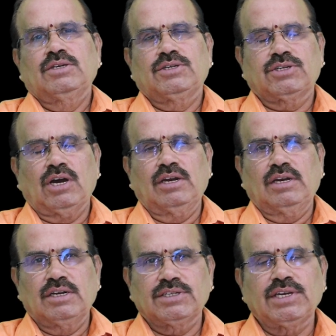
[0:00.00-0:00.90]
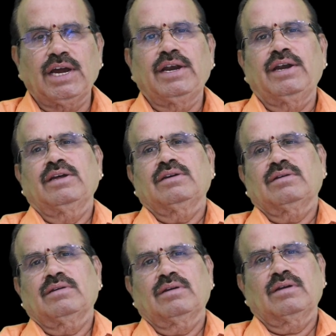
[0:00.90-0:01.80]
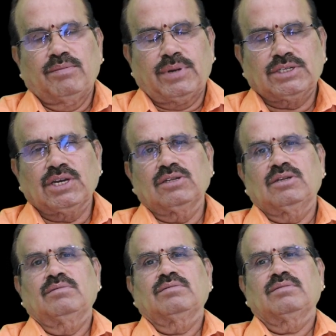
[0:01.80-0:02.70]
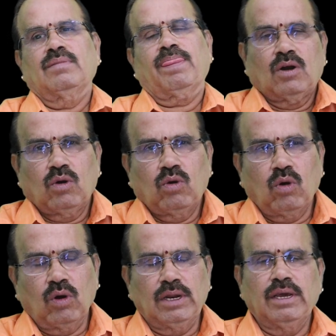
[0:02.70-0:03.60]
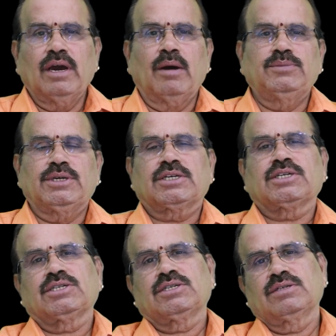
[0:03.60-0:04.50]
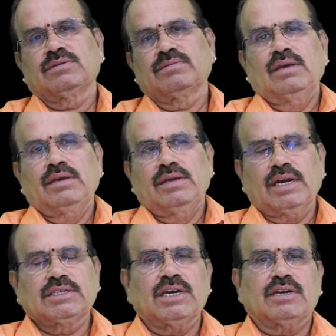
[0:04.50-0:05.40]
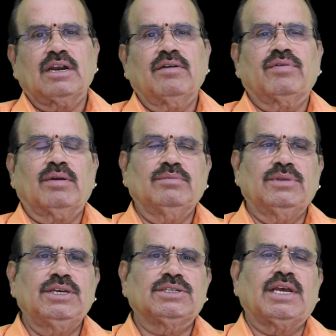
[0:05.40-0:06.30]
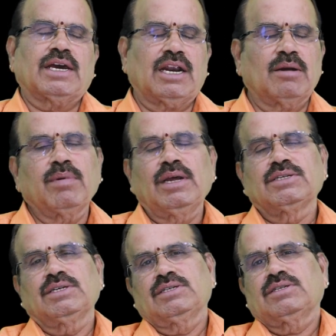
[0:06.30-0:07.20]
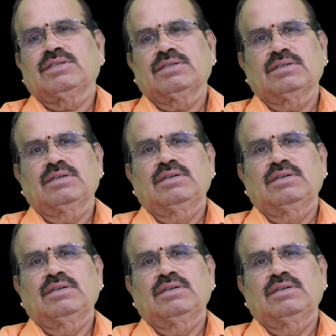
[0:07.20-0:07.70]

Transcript: soil, sand, prasadam, holy objects, etc. from these sacred places,